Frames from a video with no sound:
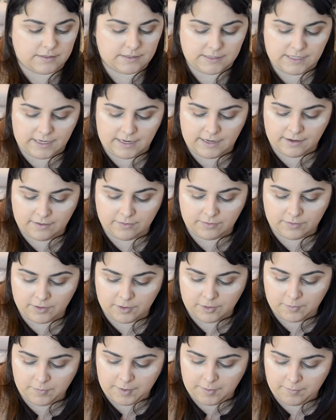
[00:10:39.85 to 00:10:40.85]
take a
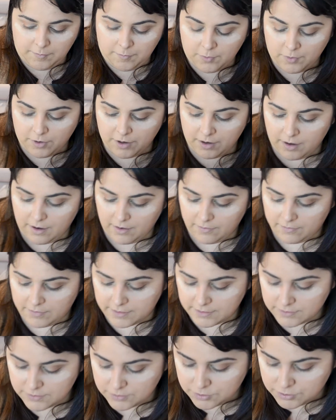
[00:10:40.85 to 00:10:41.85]
little bit more of
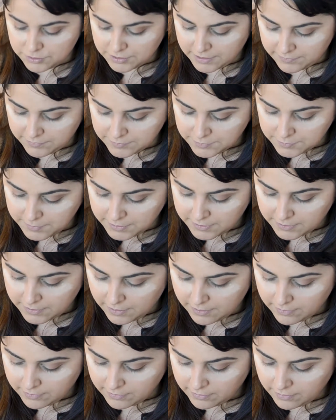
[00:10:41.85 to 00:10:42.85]
this driftwood
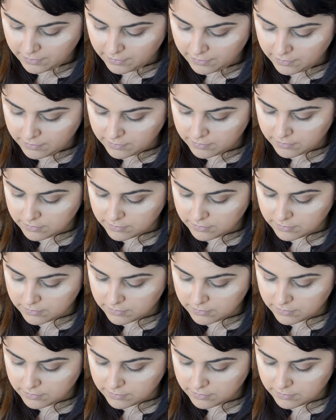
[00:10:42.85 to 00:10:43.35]
color,